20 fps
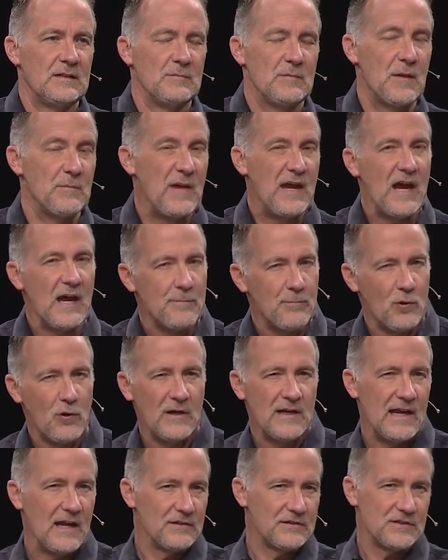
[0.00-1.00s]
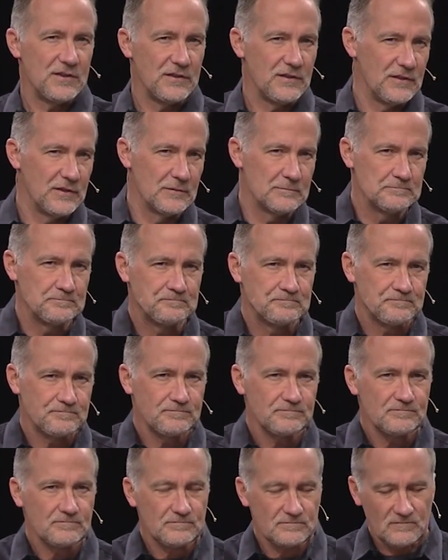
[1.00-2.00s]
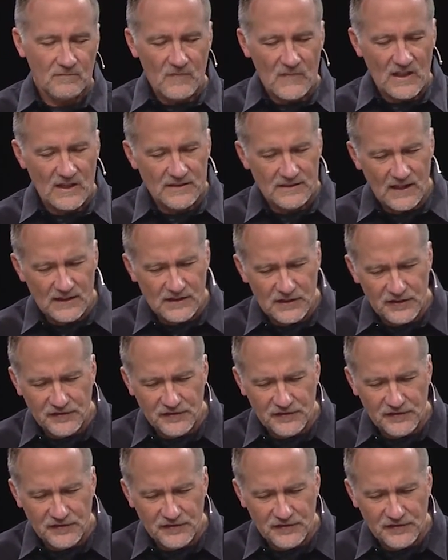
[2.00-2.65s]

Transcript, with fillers: But may I point out to you that